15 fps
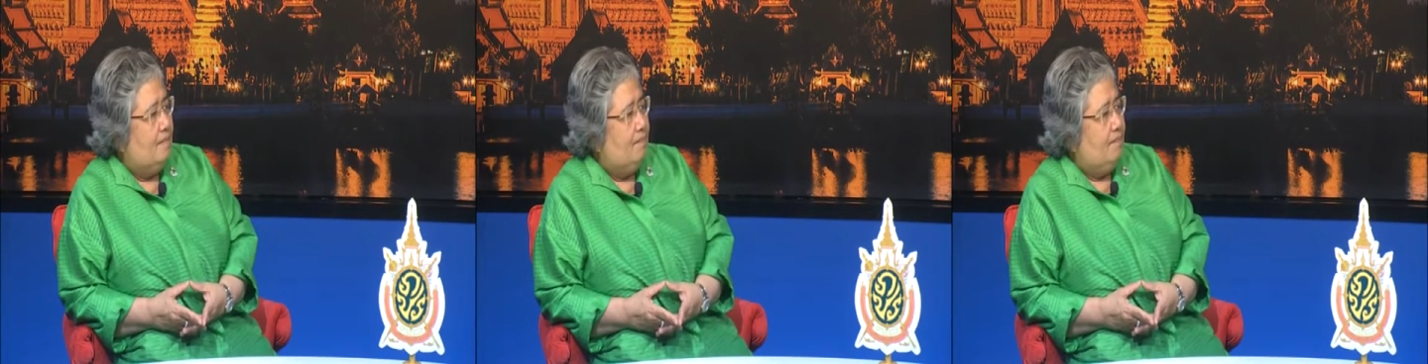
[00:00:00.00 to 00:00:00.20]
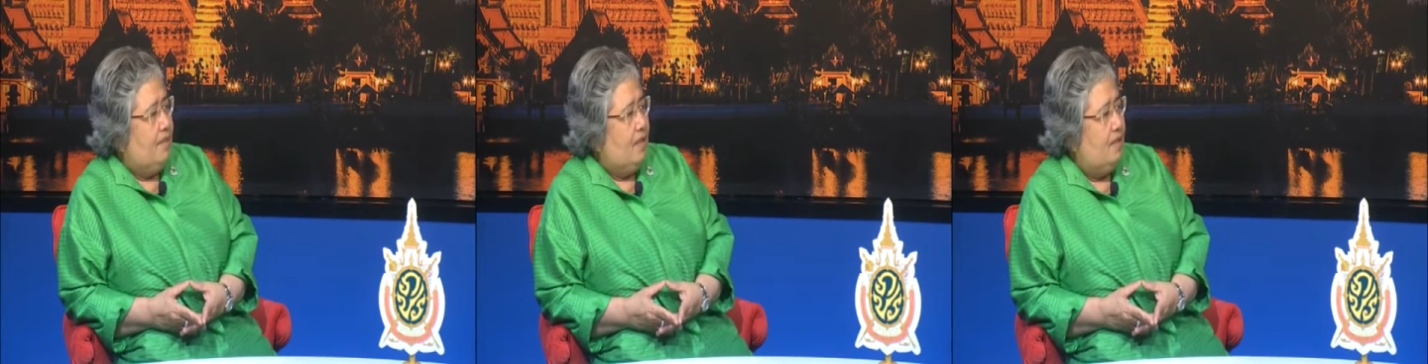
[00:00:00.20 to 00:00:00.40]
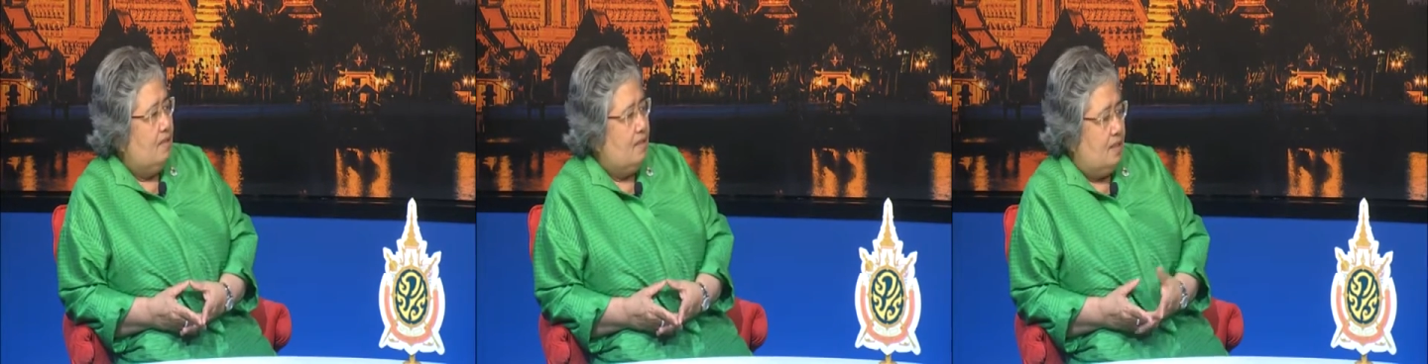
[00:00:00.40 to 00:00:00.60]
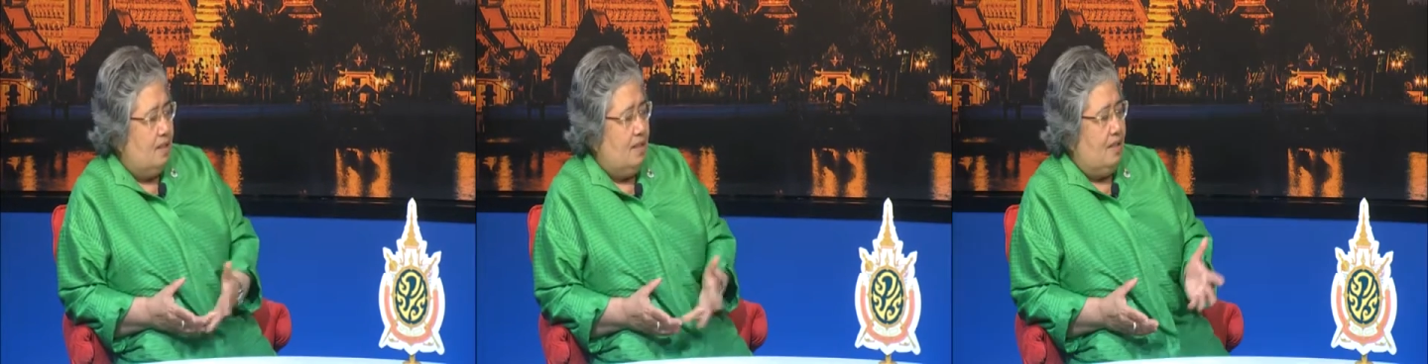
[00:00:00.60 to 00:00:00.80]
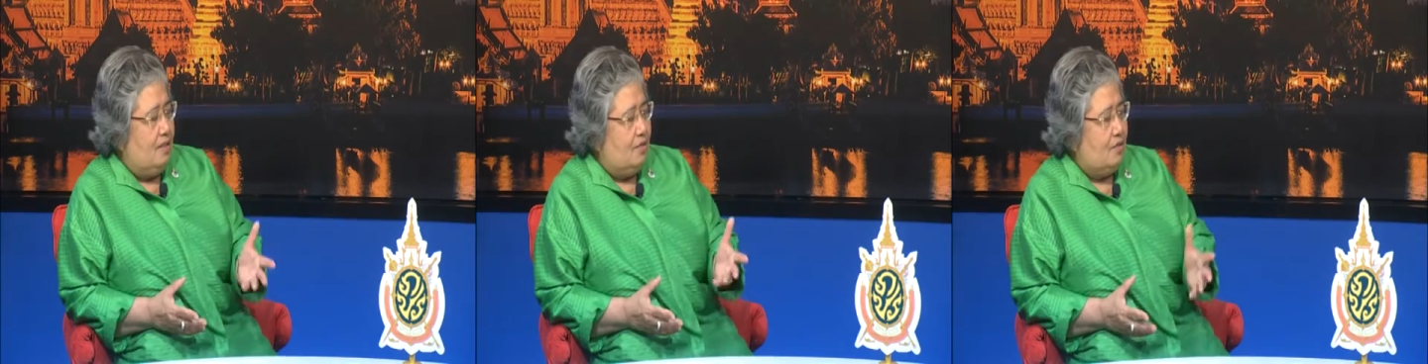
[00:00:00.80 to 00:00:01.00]

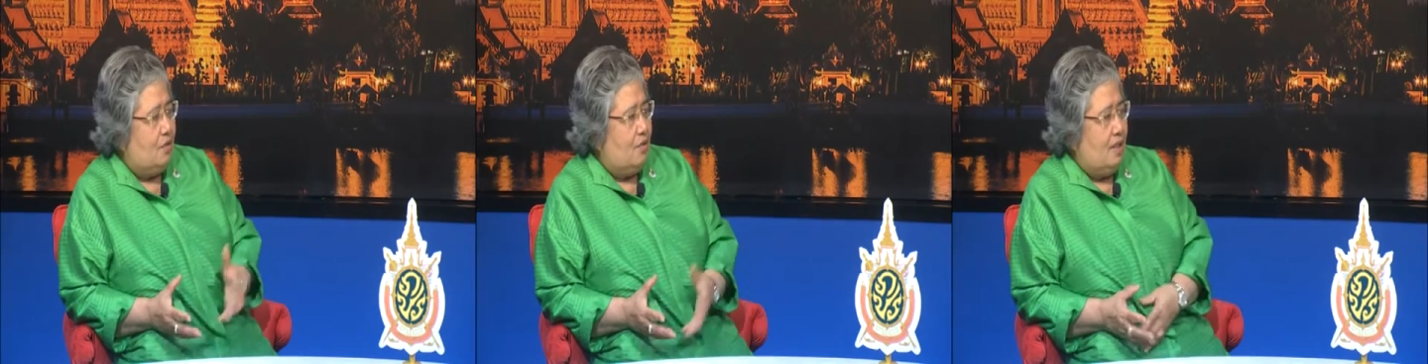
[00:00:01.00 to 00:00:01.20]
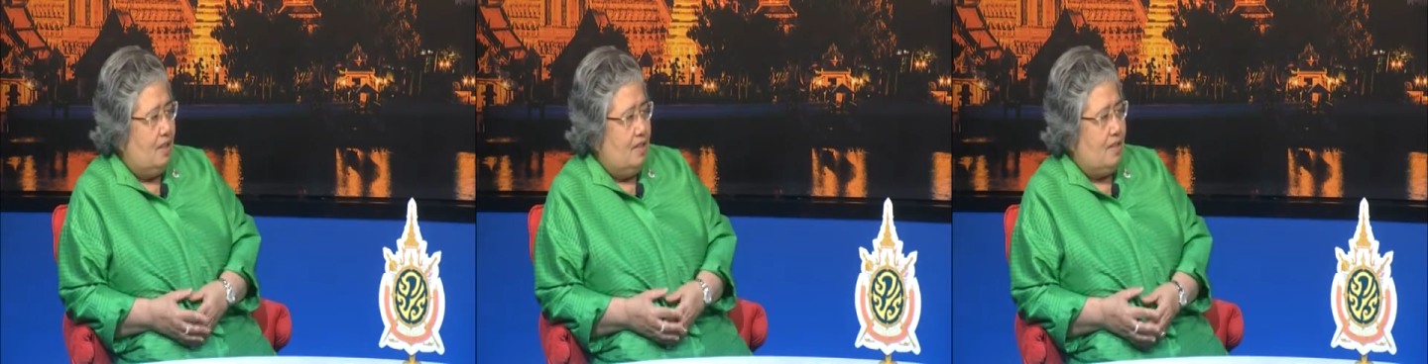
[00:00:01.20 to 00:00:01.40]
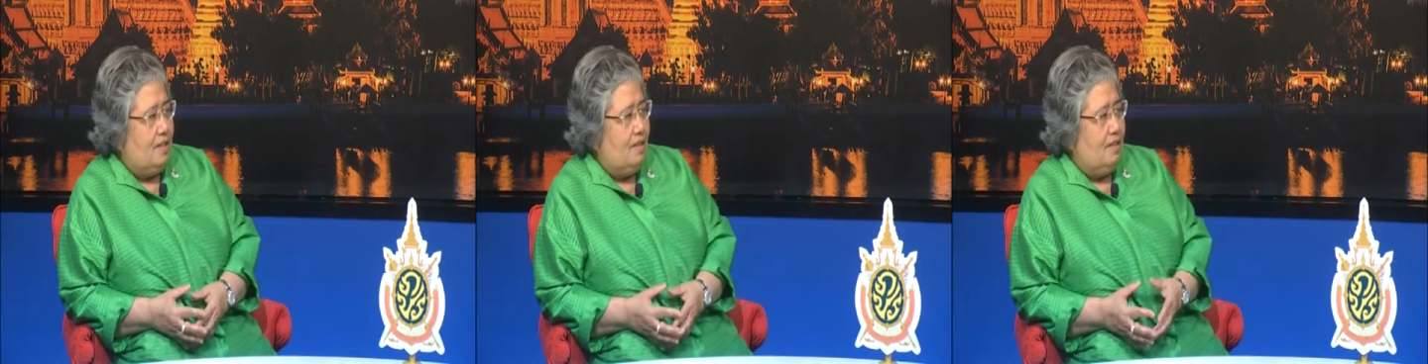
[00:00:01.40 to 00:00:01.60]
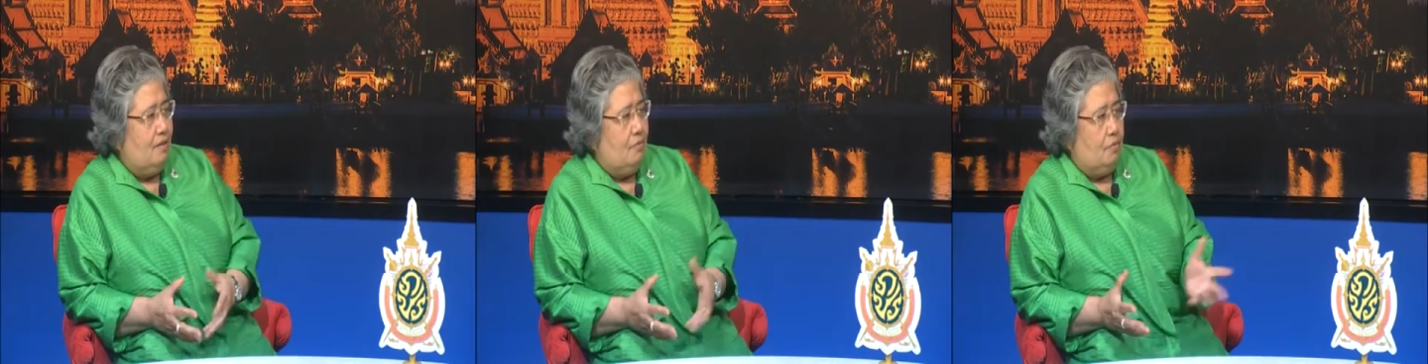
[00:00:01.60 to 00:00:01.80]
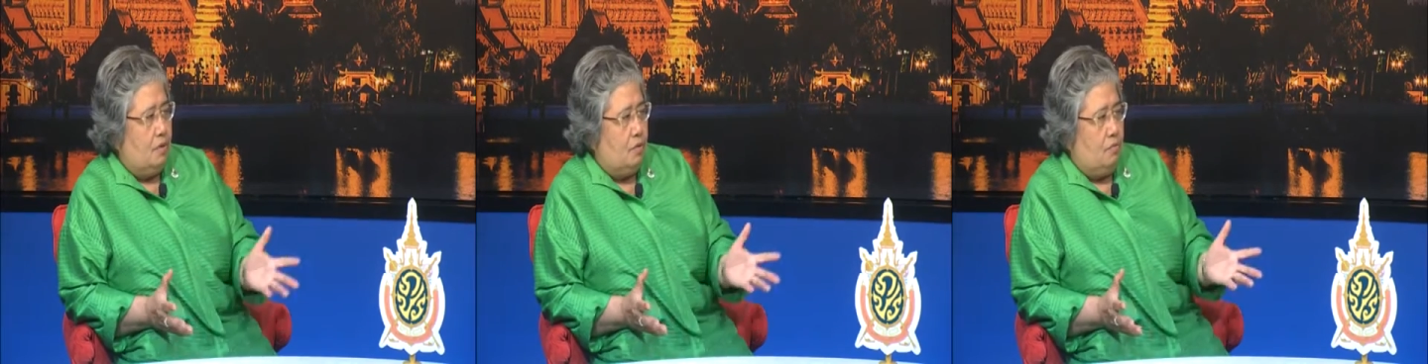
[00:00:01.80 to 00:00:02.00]
NCD, so-called
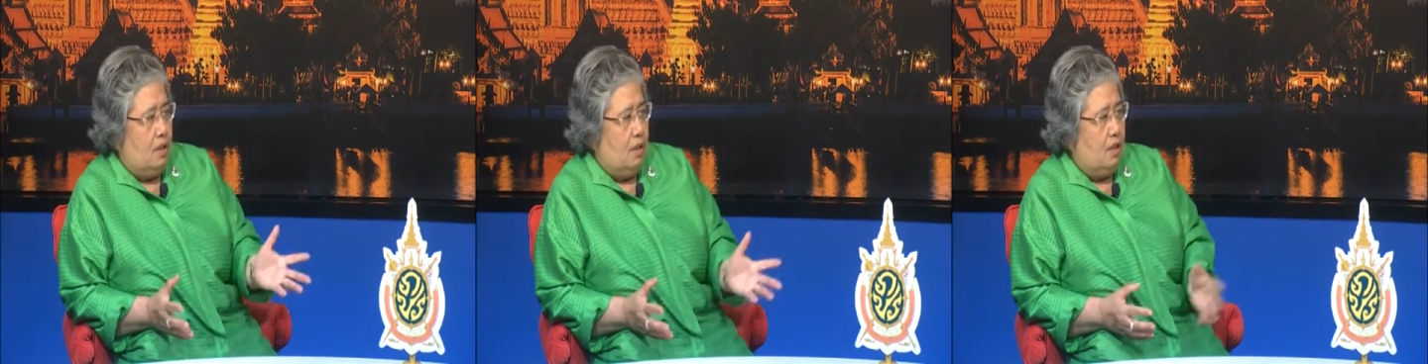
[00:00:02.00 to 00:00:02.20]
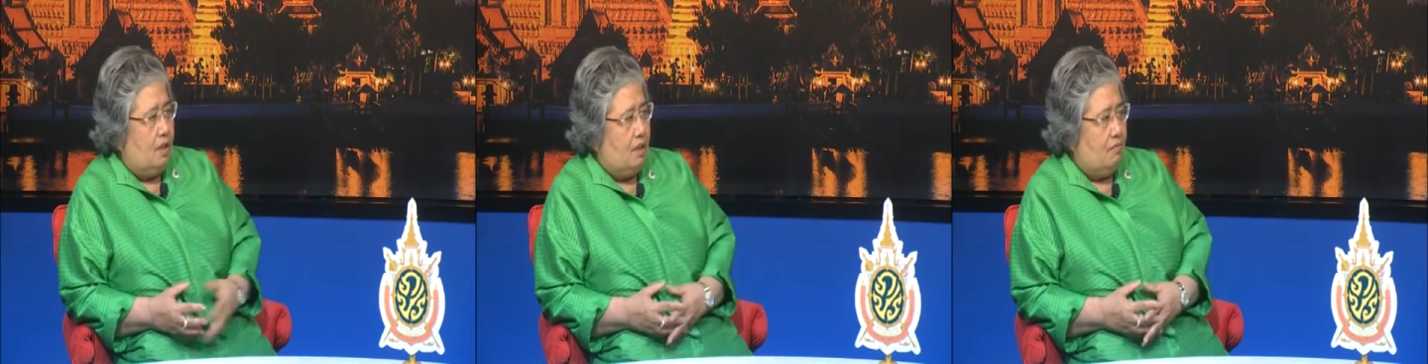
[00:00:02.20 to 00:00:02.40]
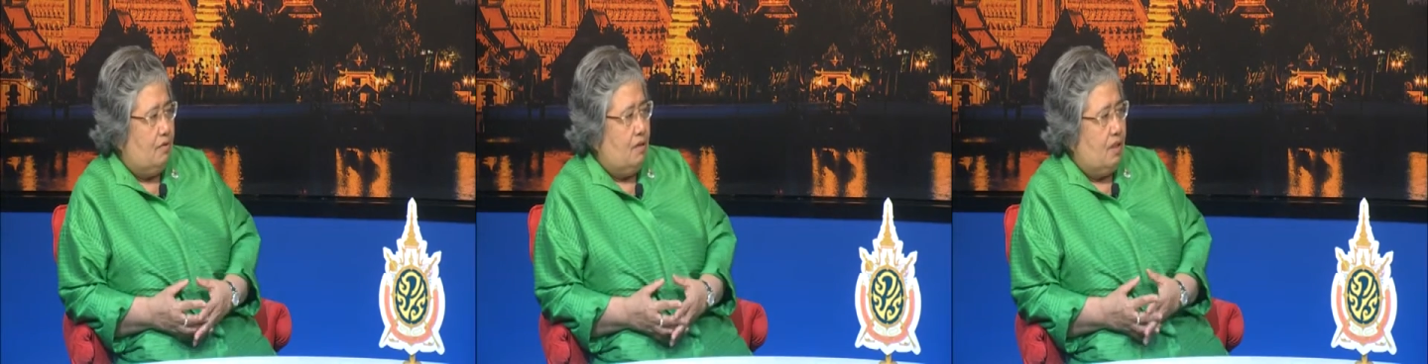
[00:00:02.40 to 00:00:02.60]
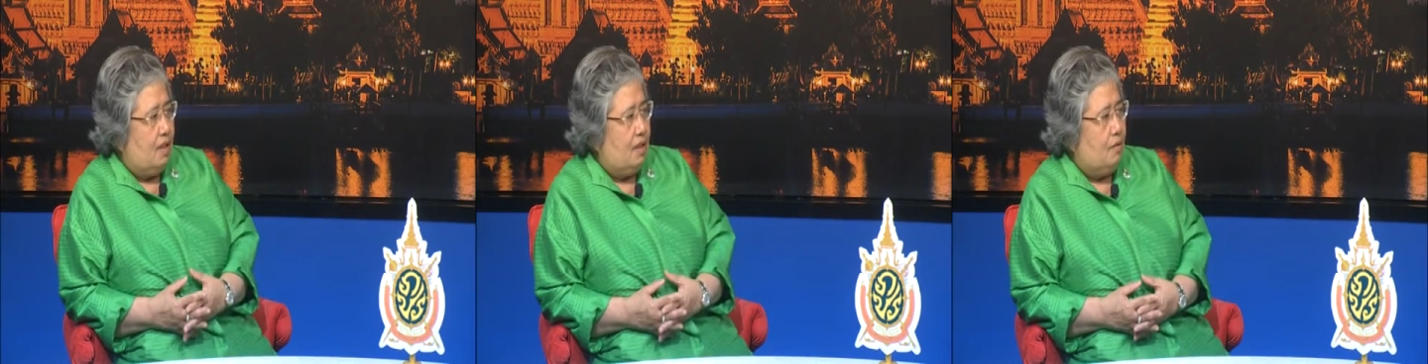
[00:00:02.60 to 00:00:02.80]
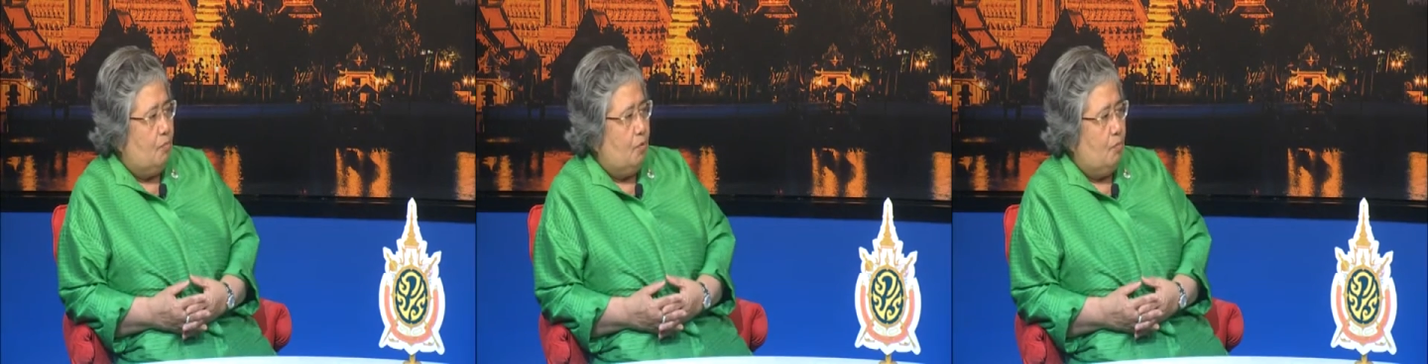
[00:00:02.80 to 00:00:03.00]
NCD, which we are encountering
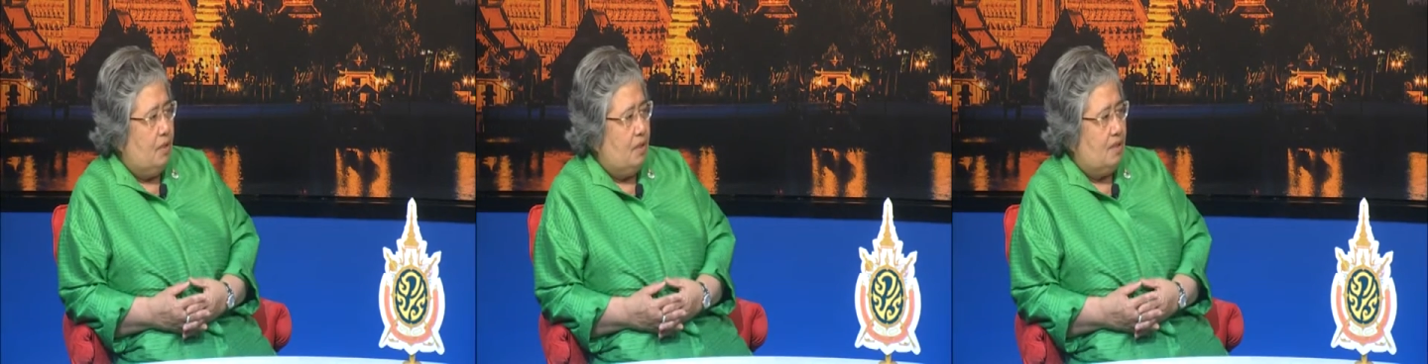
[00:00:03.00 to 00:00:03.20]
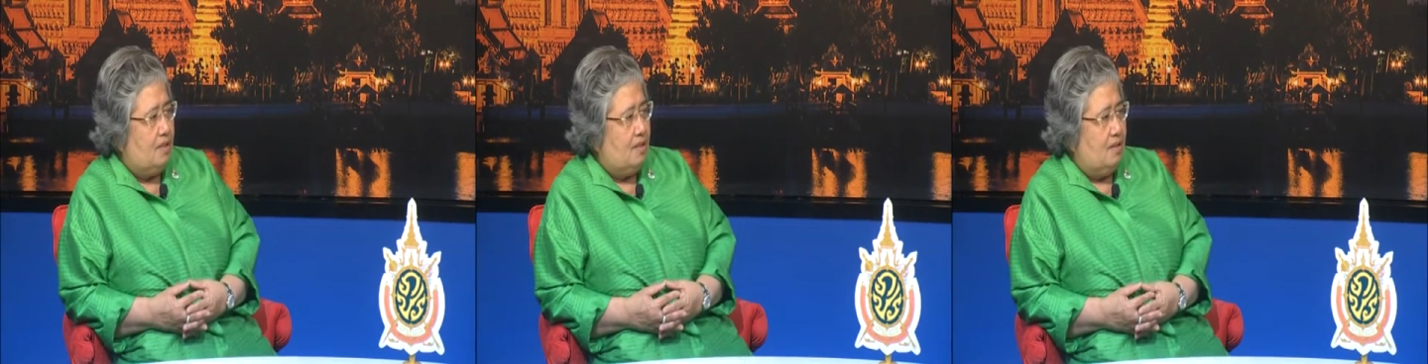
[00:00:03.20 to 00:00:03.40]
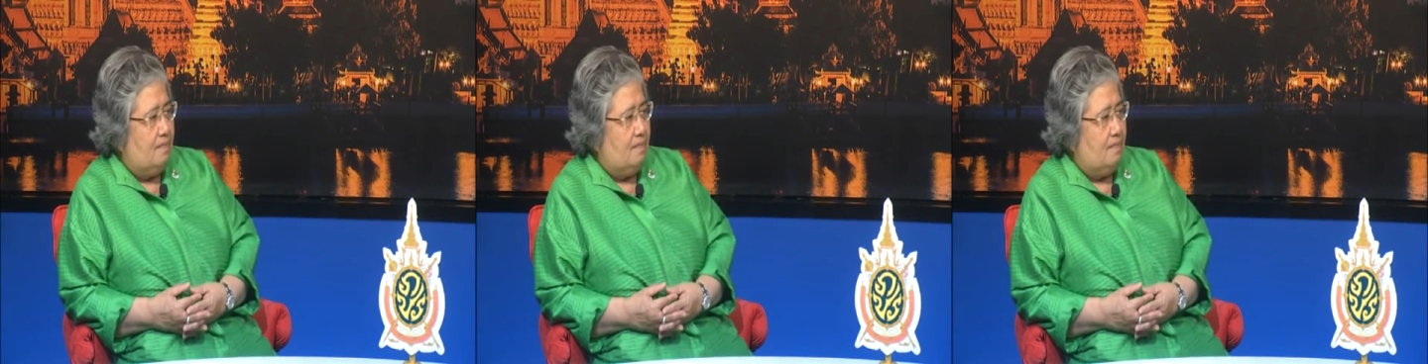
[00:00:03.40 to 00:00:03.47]
at the moment.